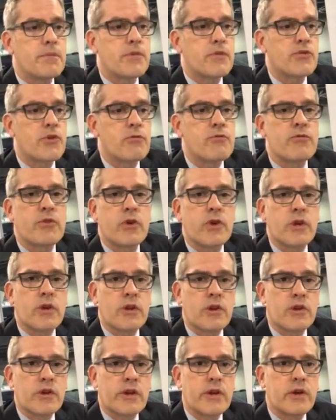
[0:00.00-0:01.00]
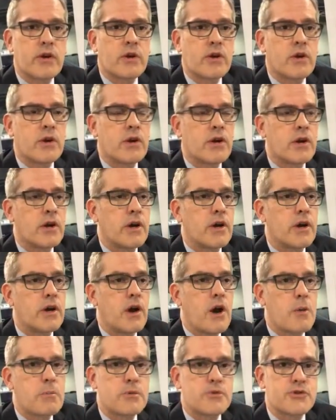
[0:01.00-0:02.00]
some very clear
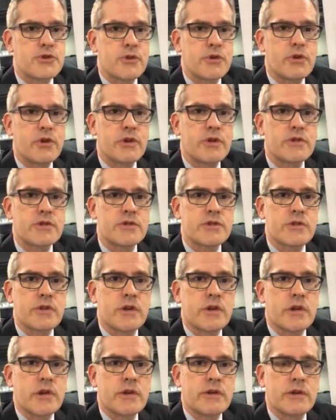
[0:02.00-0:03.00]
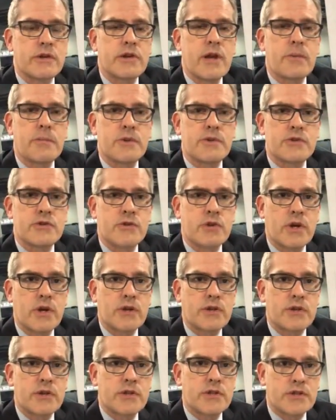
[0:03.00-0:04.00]
opportunities to
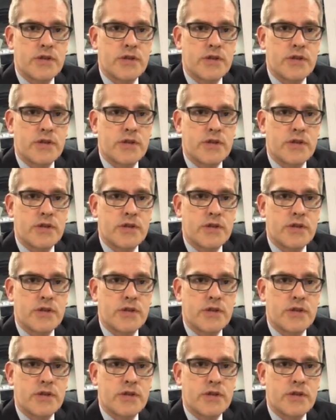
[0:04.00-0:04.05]
demonstrate the